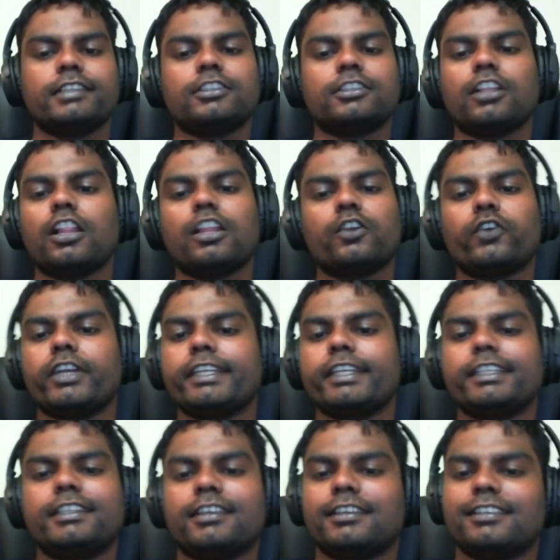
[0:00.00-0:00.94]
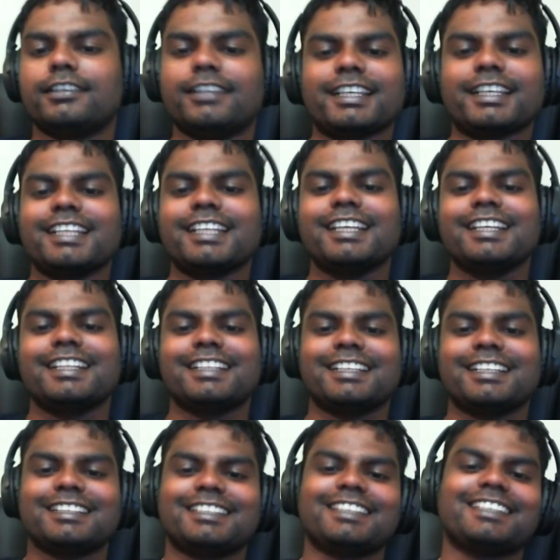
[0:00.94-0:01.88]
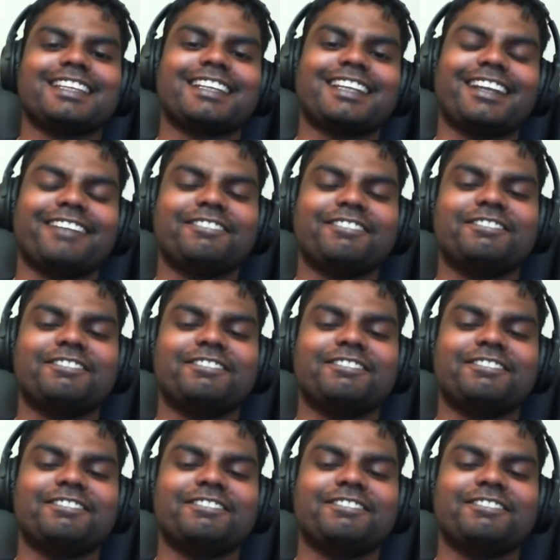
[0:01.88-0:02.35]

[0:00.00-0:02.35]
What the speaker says: all already done. Like, this is like, I've